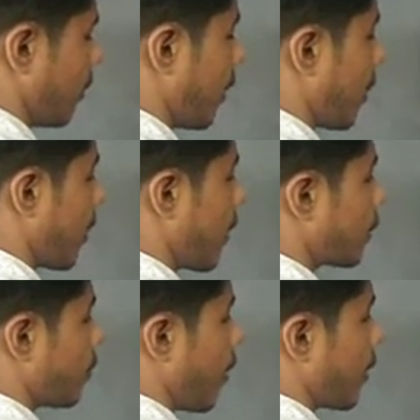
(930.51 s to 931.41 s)
Then
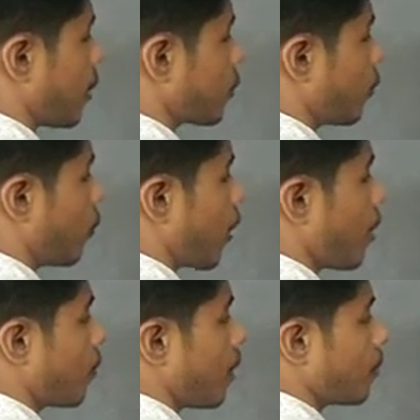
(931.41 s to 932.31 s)
next minus
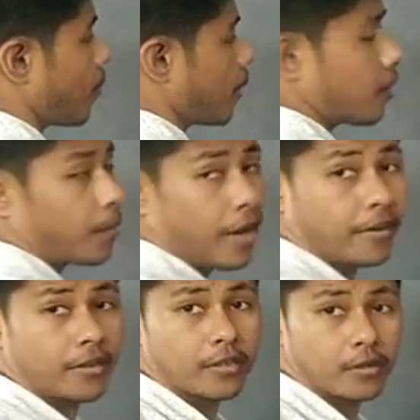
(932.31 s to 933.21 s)
4i, we have to
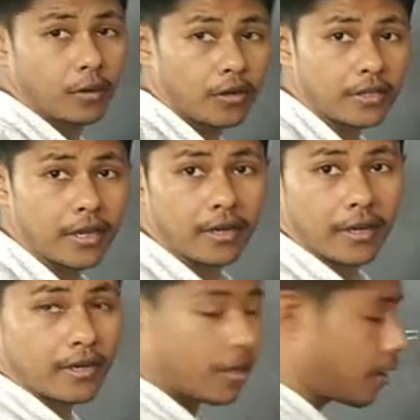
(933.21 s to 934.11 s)
multiply this whole
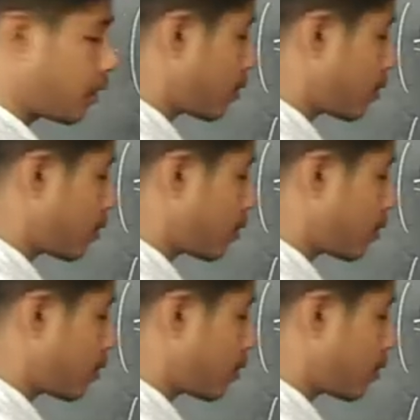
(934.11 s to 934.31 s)
result, isn't it?